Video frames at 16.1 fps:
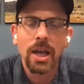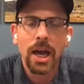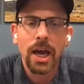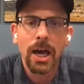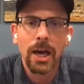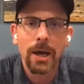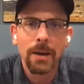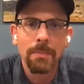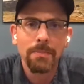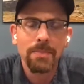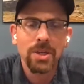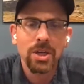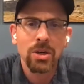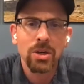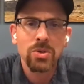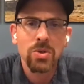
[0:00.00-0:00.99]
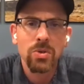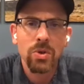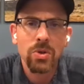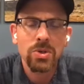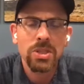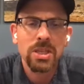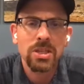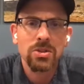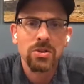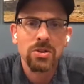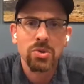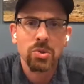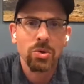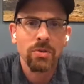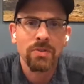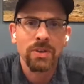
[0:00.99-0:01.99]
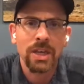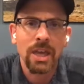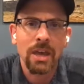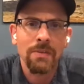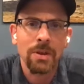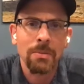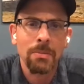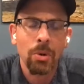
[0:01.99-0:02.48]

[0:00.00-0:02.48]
You know, so those things are sort of a given,